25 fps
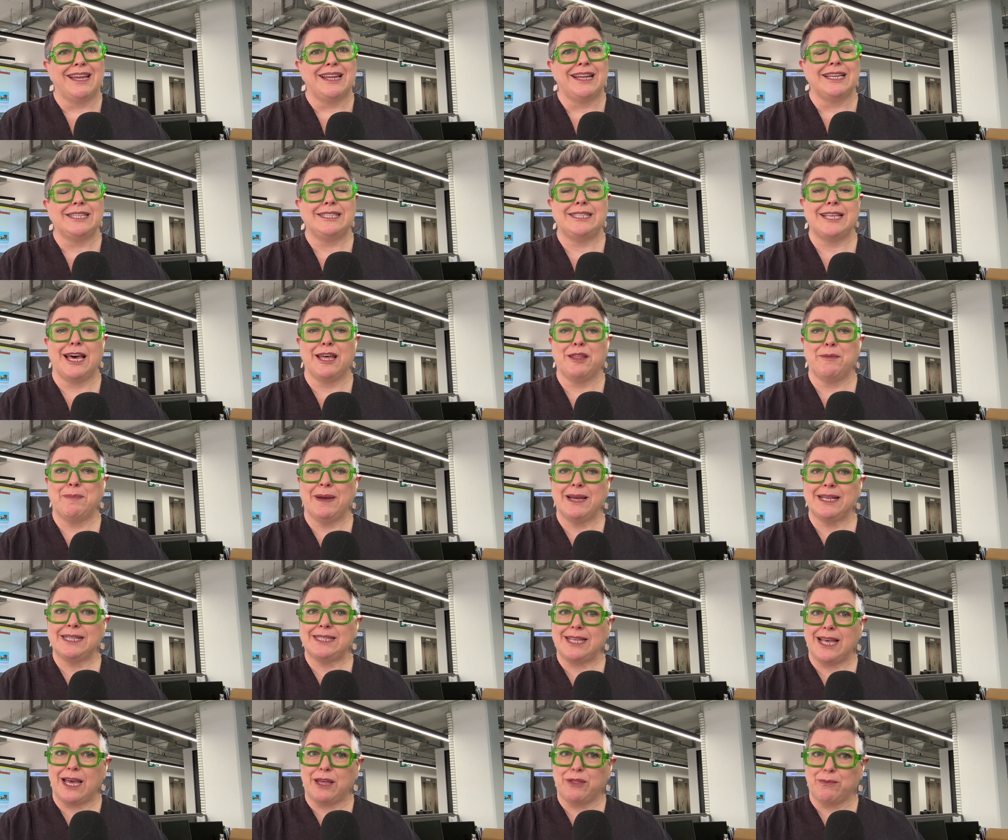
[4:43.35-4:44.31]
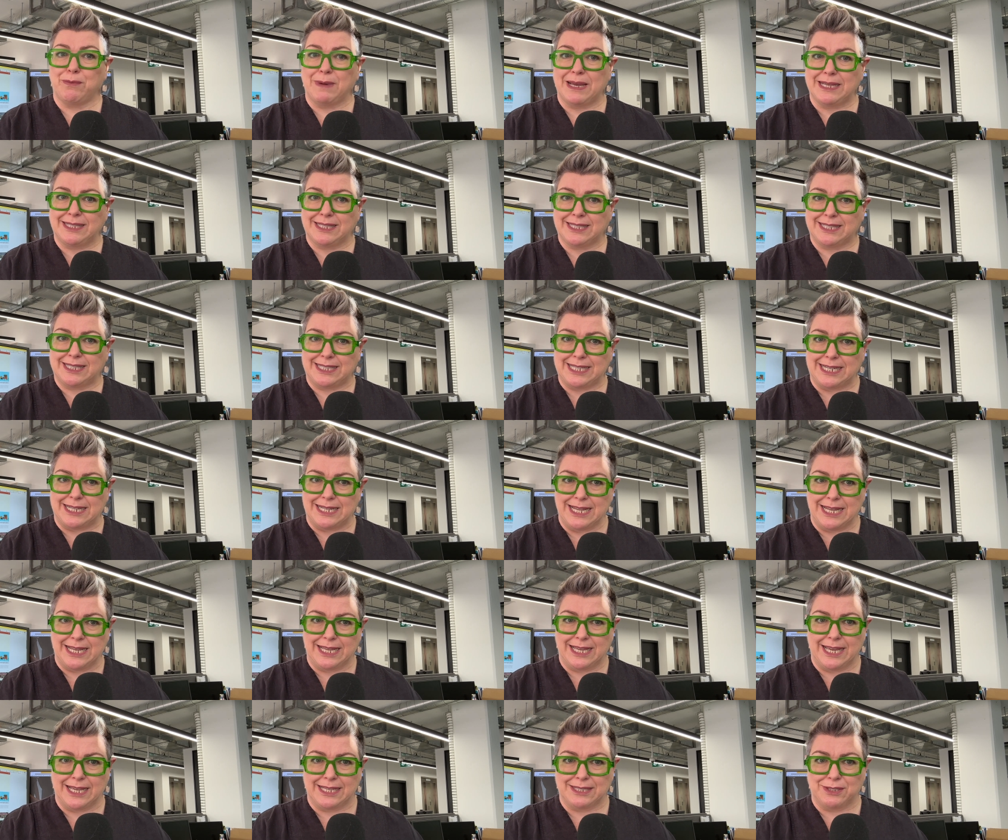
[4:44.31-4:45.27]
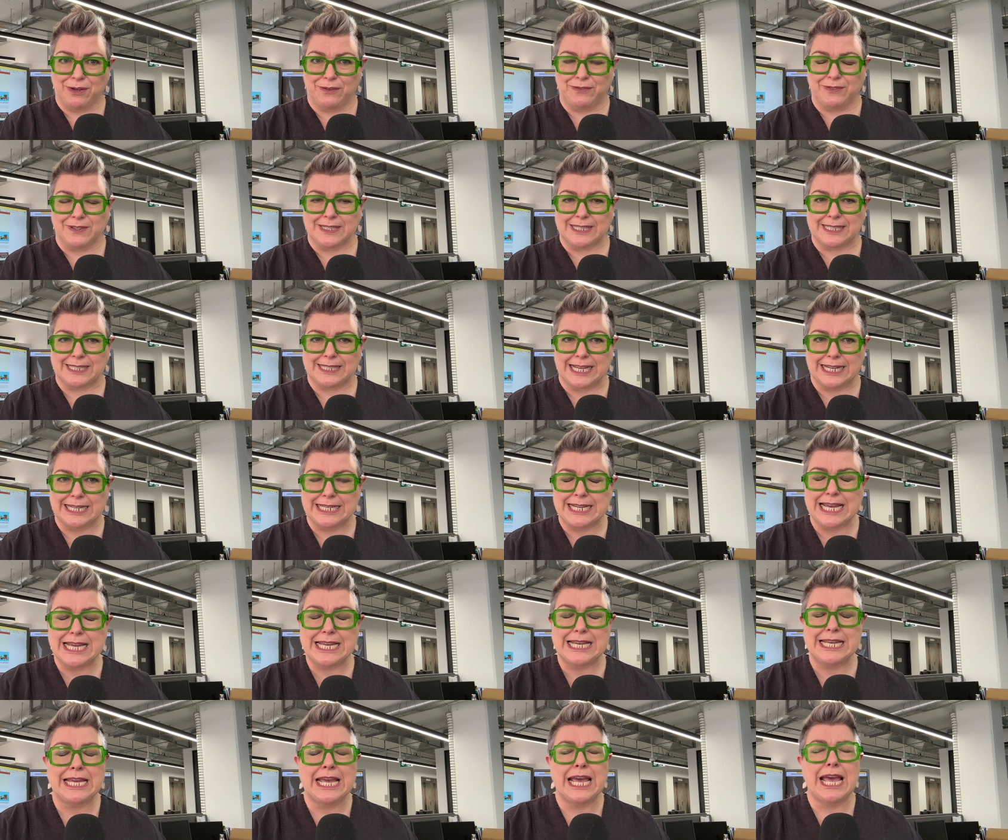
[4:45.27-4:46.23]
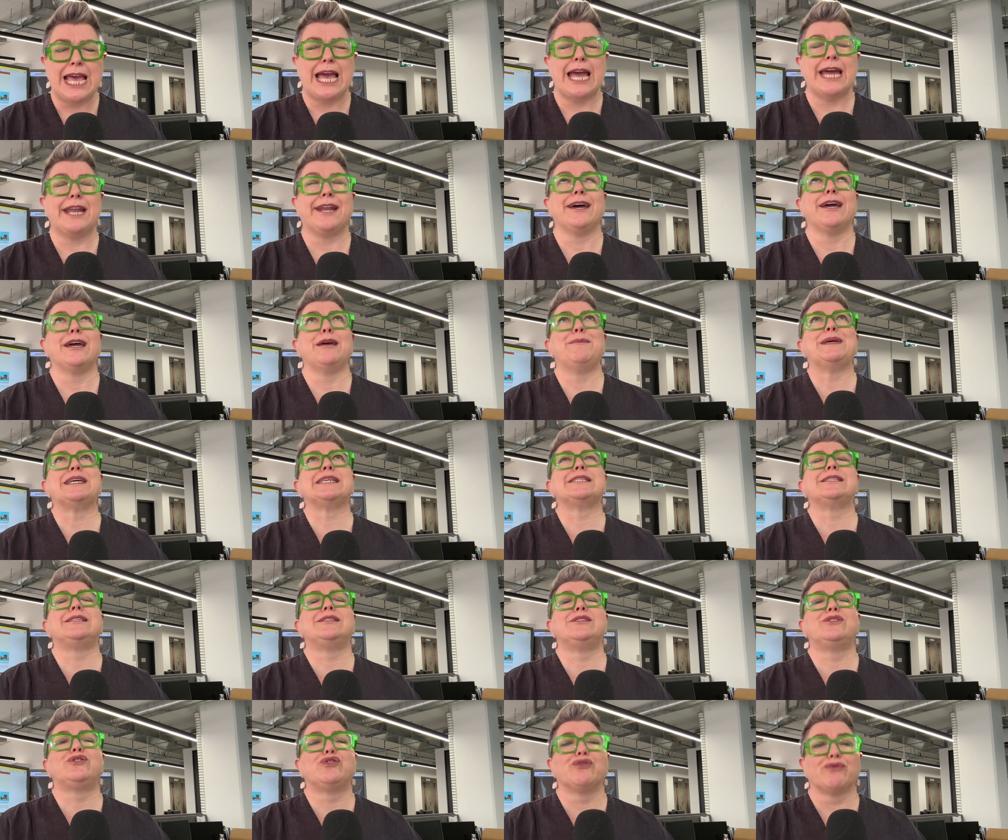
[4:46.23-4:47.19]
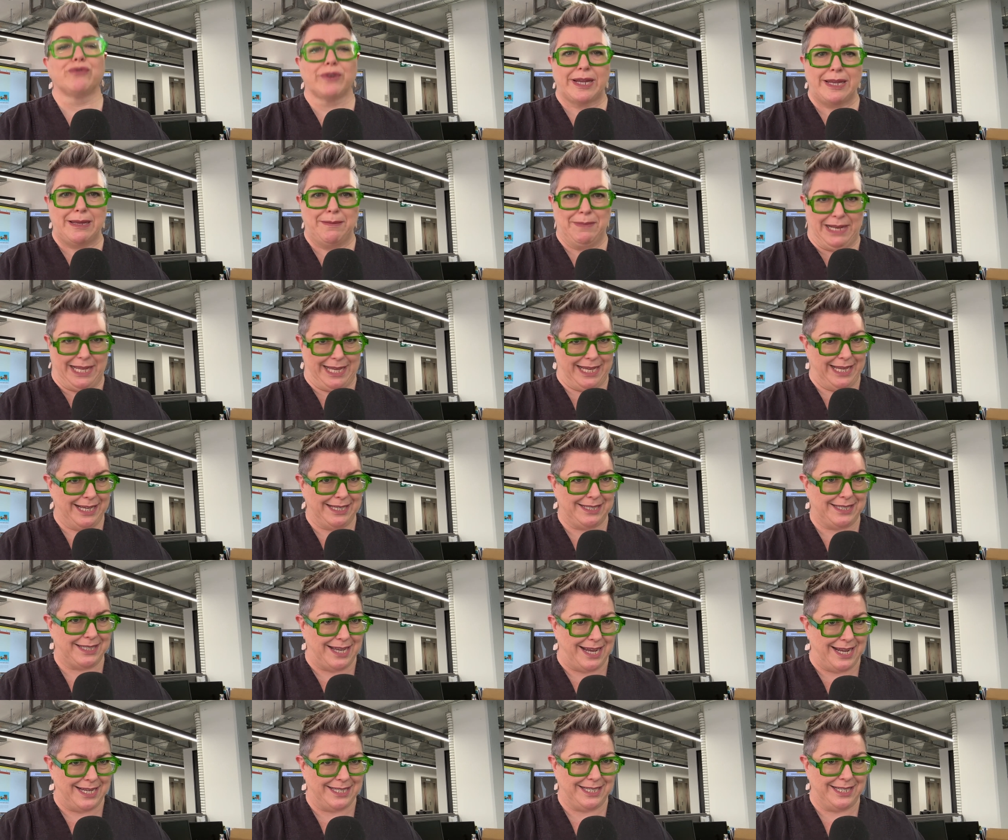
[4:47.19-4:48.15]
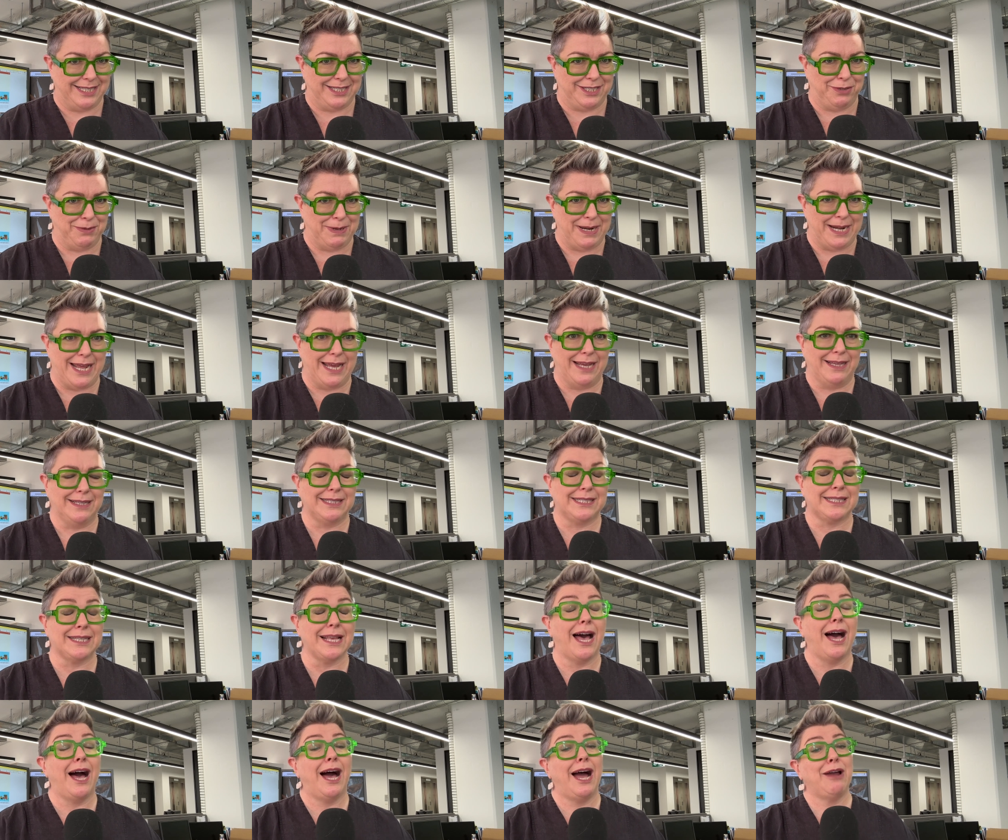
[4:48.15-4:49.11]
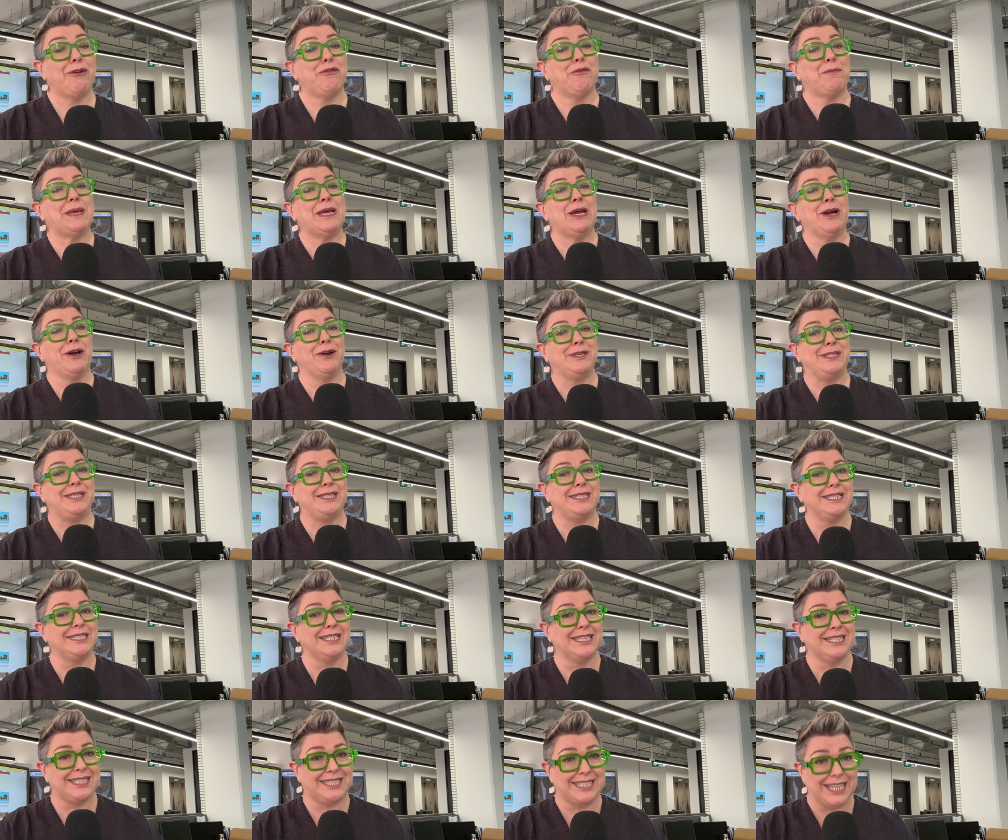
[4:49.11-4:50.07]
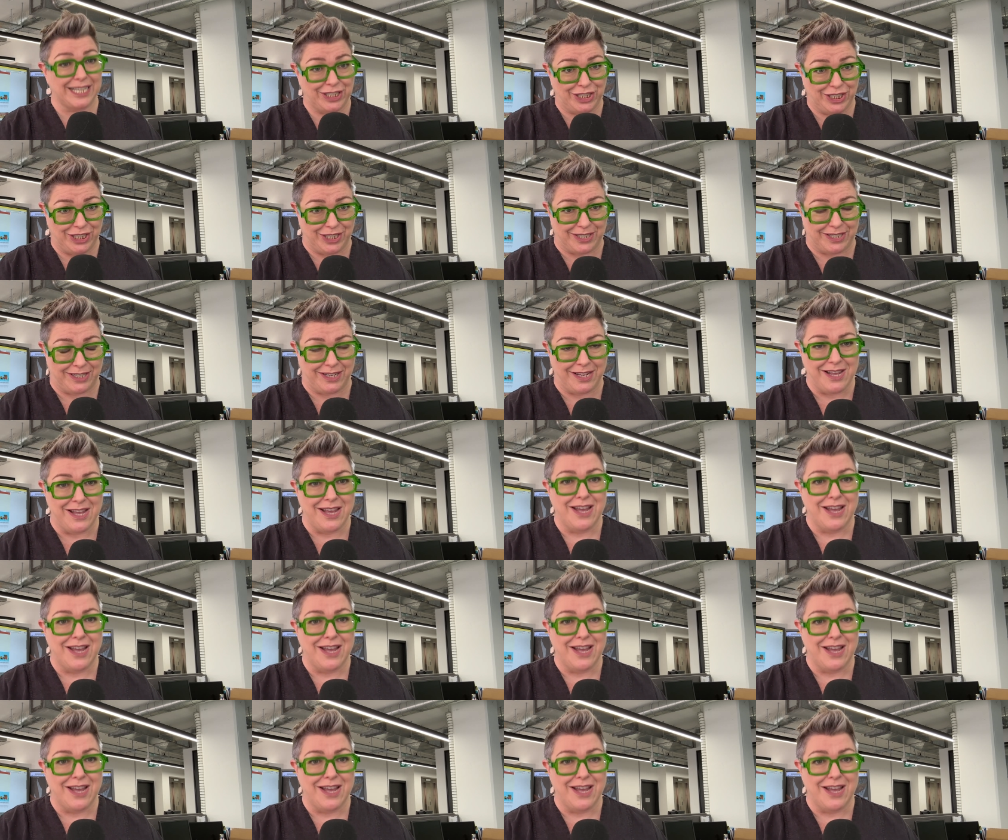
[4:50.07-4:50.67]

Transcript: South by Southwest Sydney kicks off on Sunday, and I am extremely excited to announce I will be hosting a session